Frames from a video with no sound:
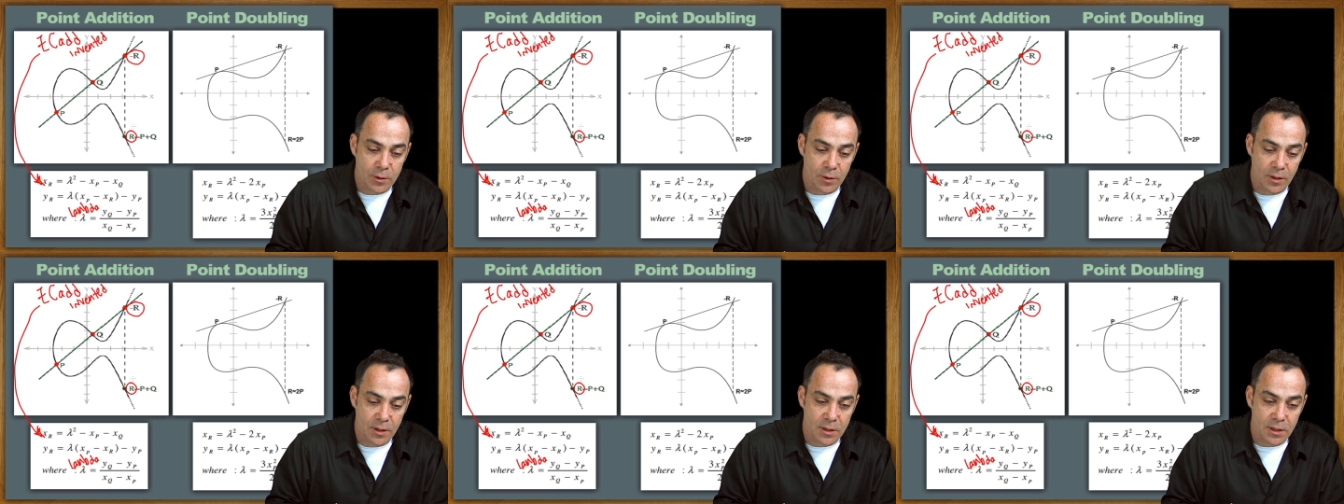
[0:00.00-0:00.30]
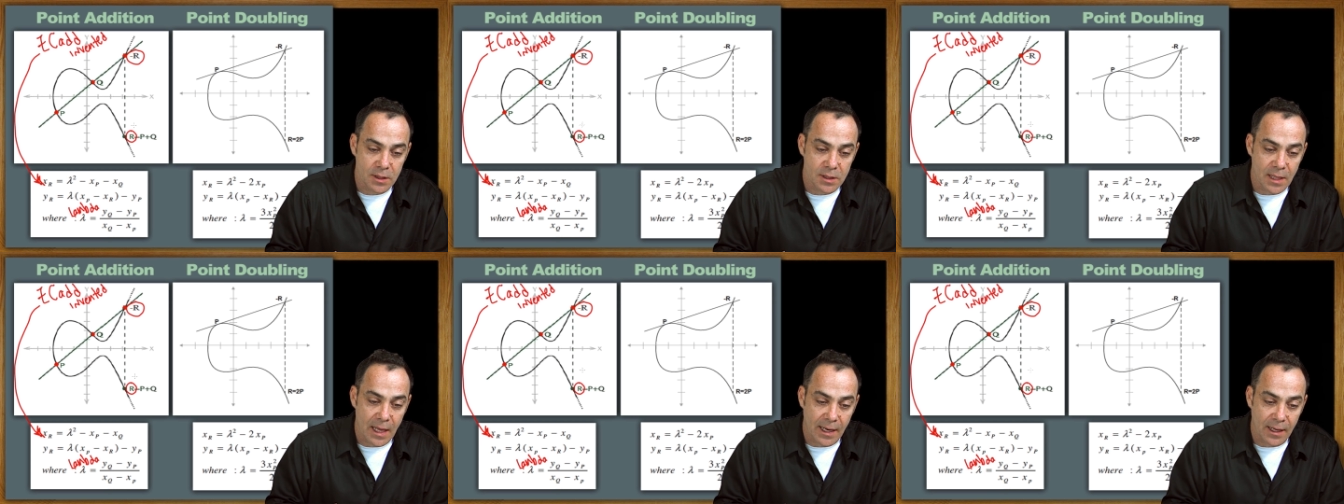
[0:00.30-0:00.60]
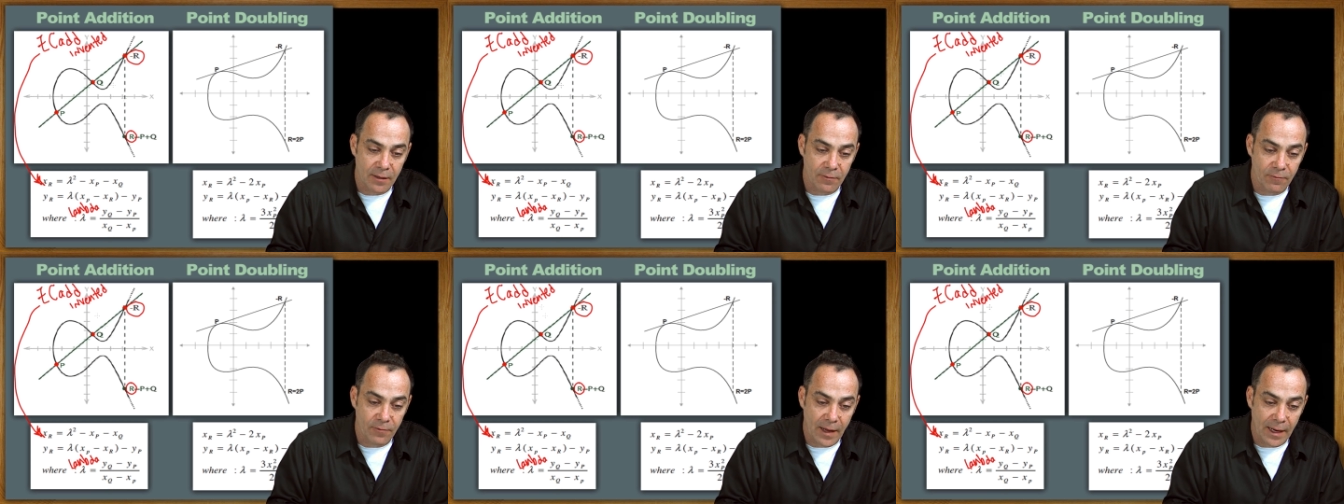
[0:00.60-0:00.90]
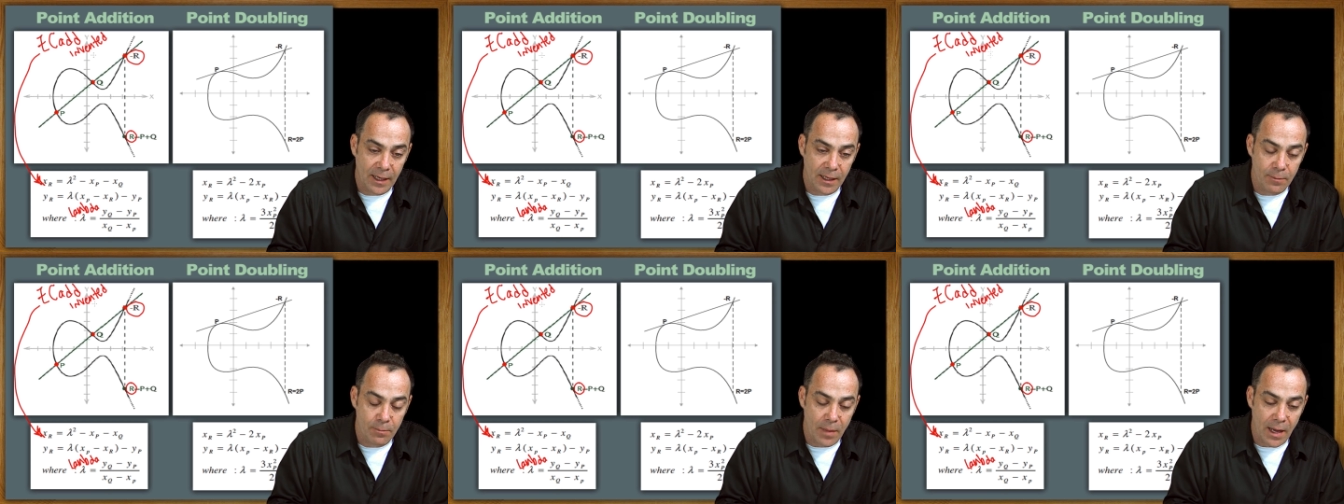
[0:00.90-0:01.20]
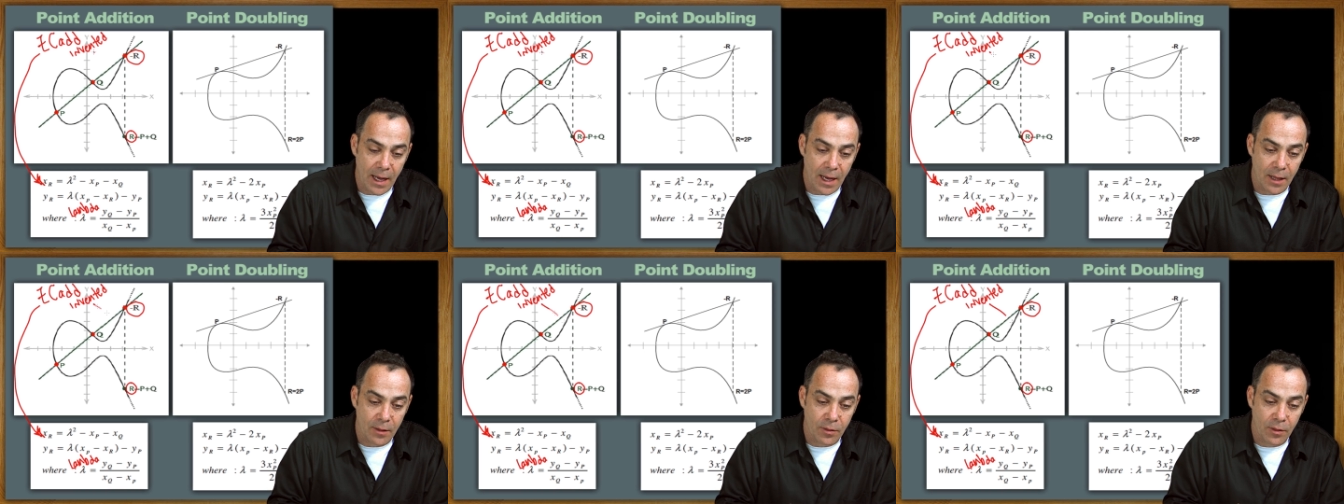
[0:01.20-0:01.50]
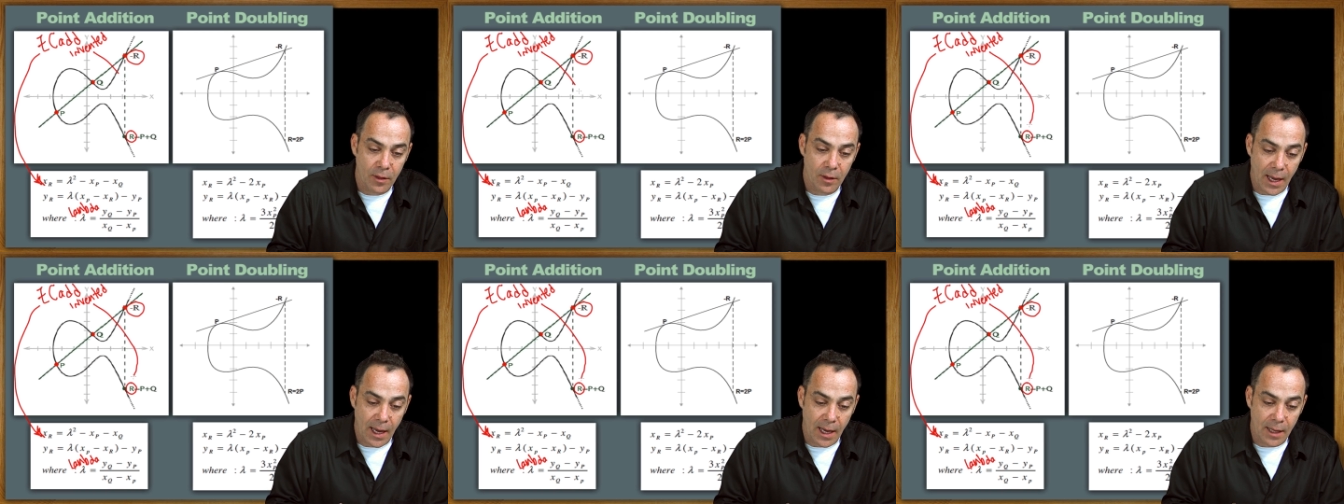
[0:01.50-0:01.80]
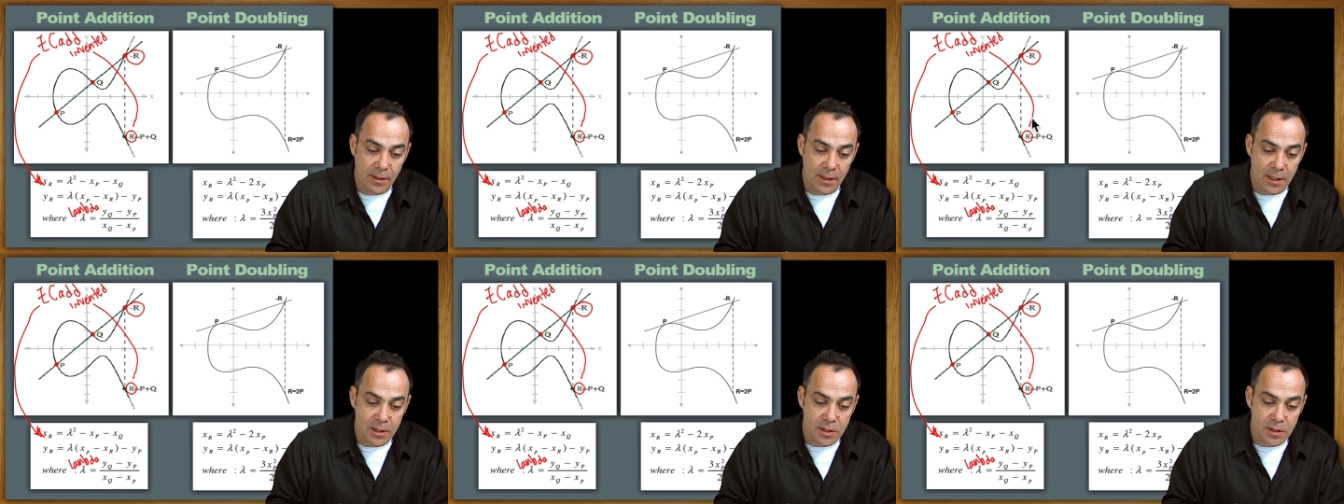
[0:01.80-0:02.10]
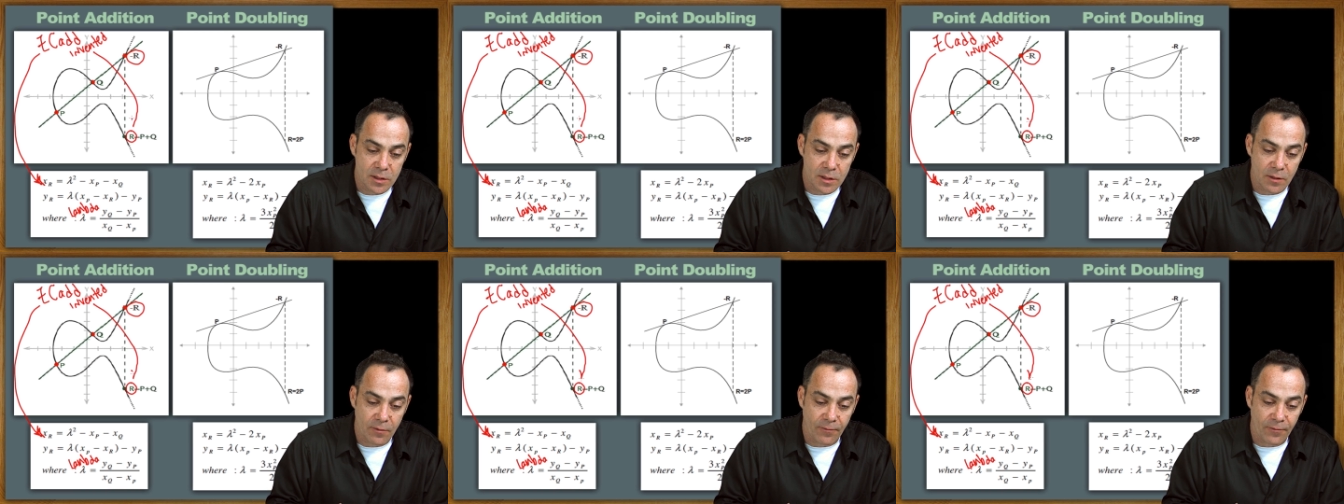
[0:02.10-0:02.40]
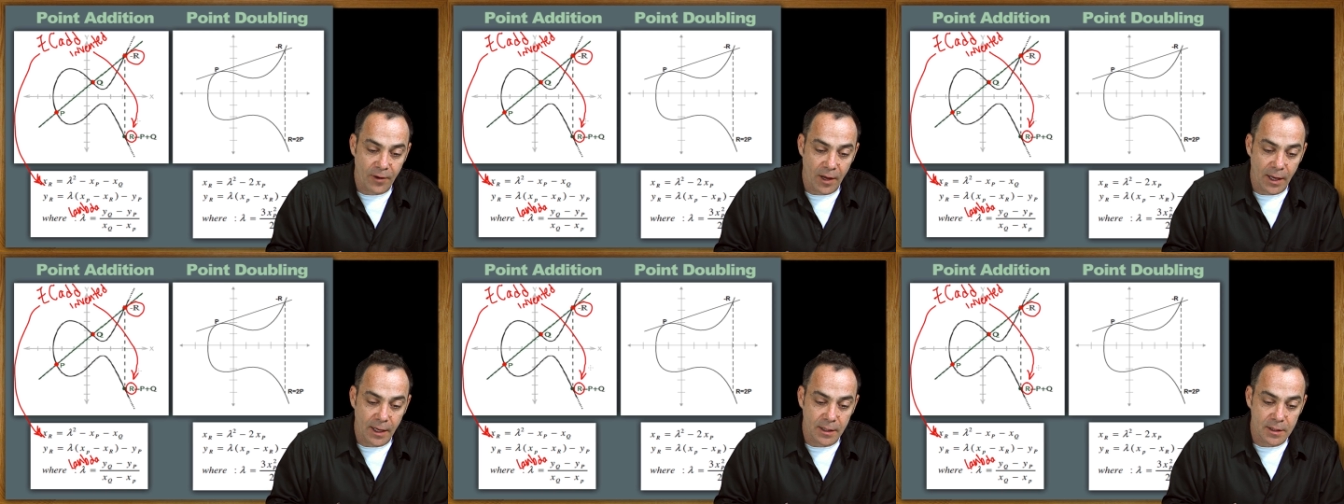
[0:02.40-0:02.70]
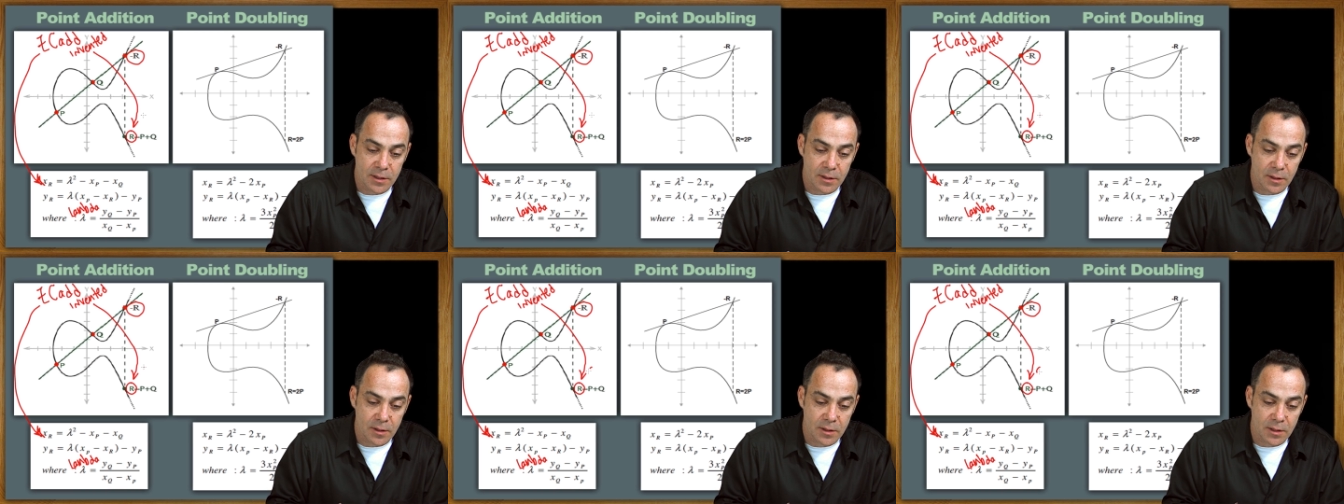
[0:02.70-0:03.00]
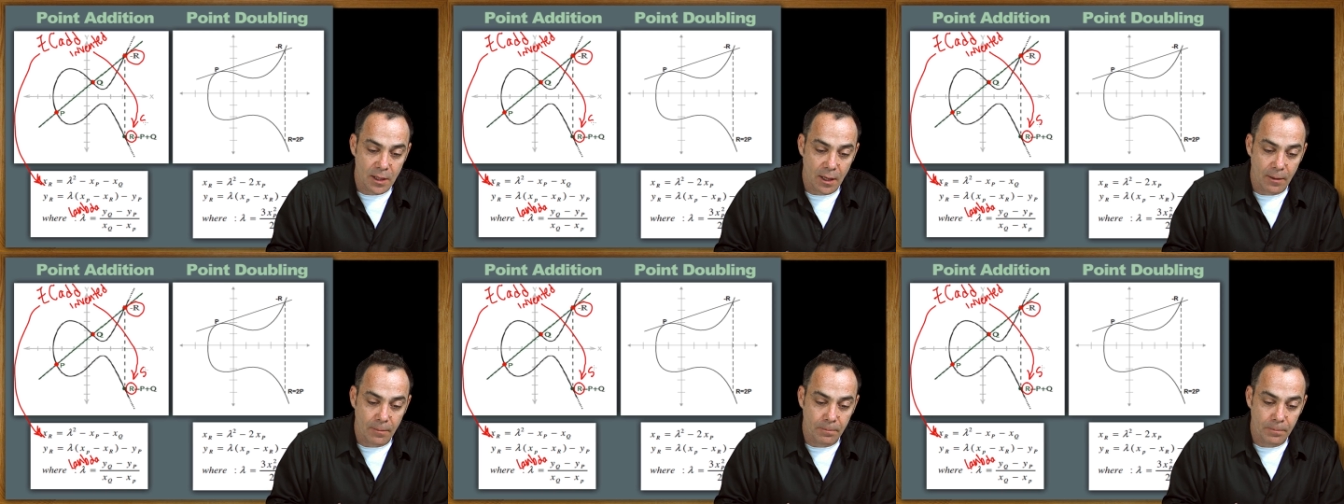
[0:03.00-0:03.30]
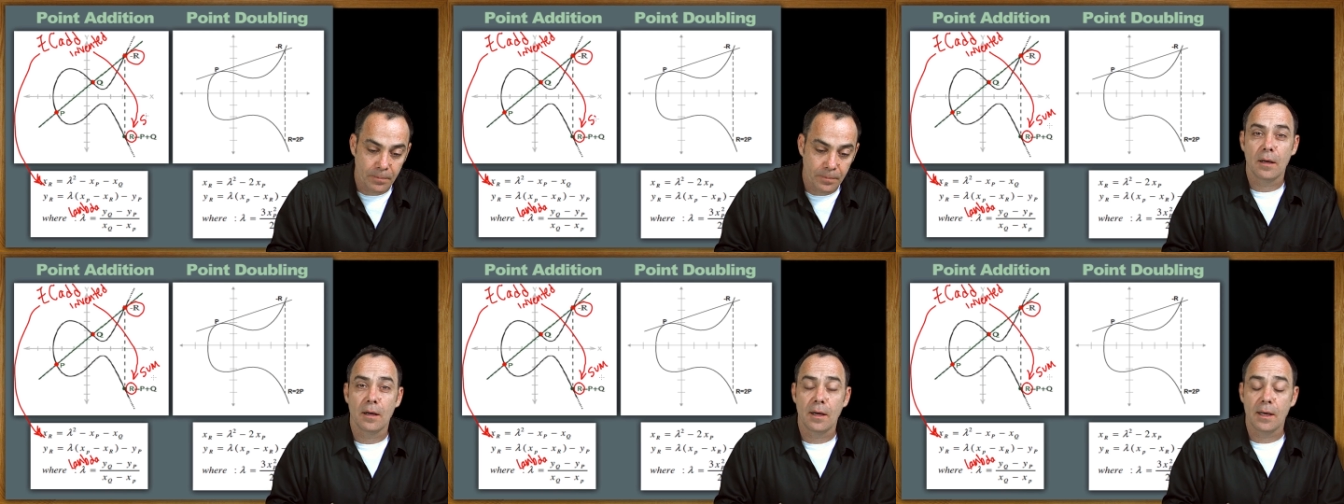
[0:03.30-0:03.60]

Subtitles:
So this is that invented math, and this is defined as the sum.